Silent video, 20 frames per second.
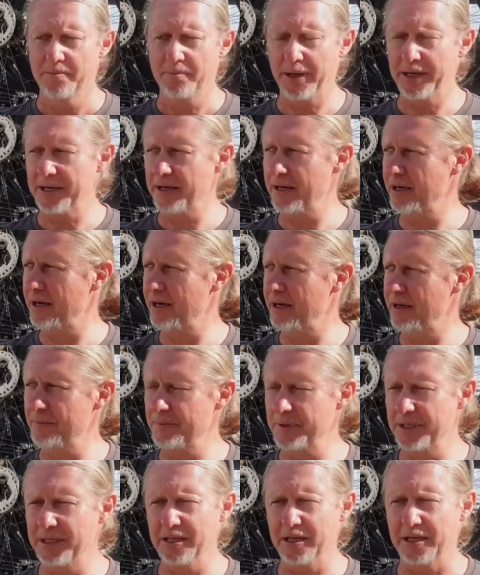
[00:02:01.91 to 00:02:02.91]
But
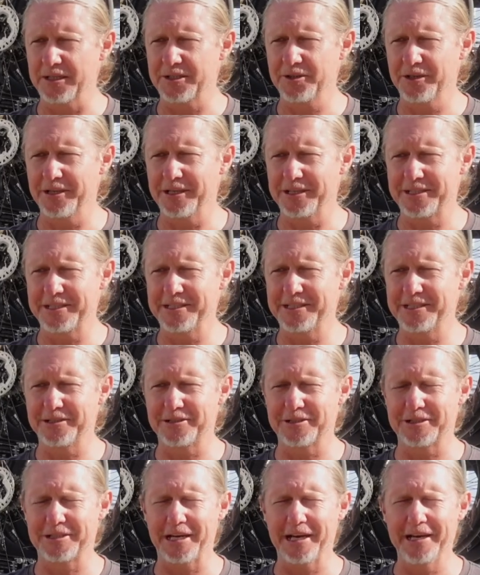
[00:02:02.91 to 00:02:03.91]
it's easy
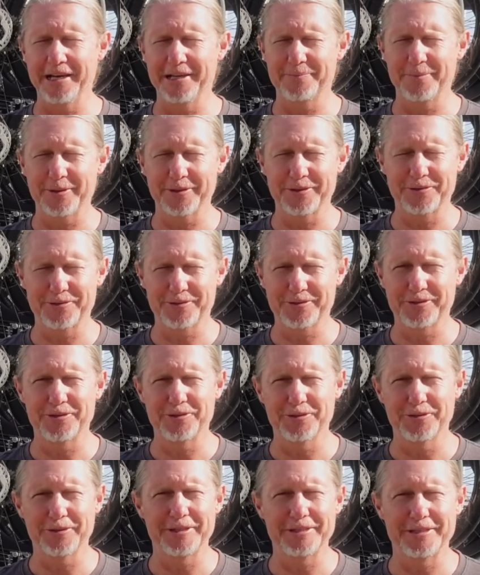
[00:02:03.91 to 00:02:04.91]
to say it, but to
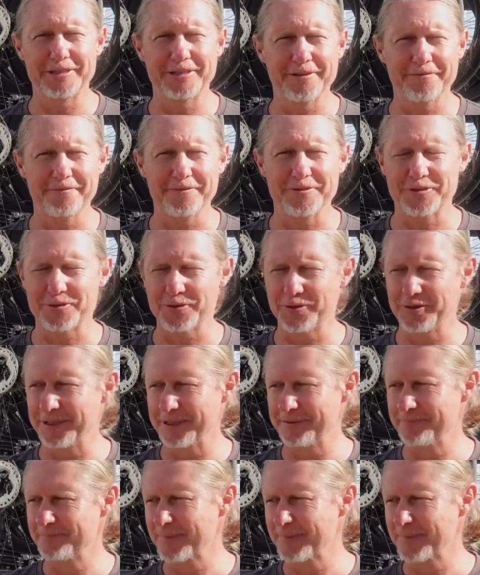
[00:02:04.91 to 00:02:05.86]
do it is a different story.